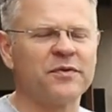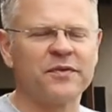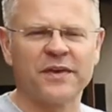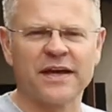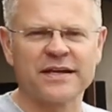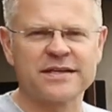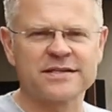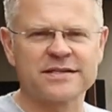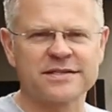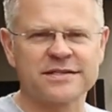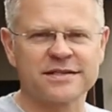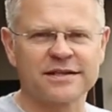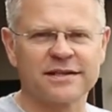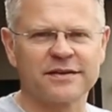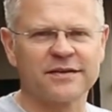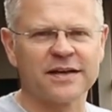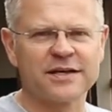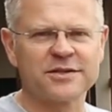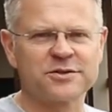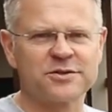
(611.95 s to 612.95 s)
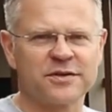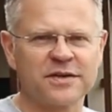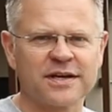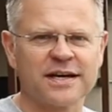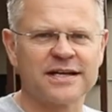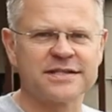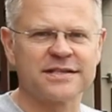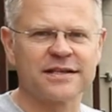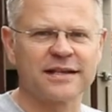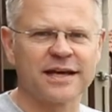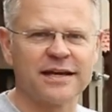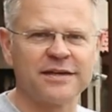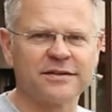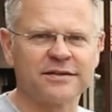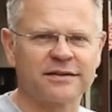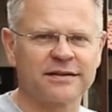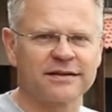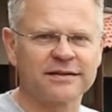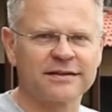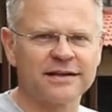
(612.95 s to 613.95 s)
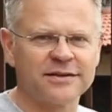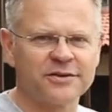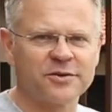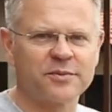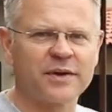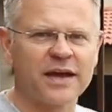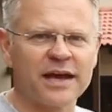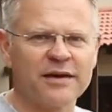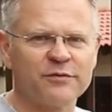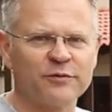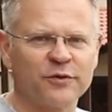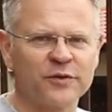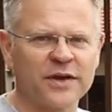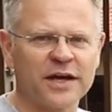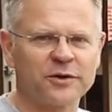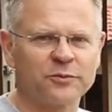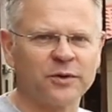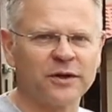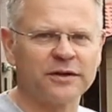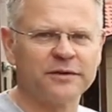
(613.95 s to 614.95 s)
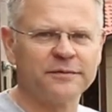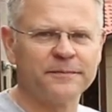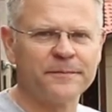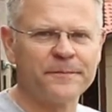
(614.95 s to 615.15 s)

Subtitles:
Thanks to the guys at Caterham Cave for that one.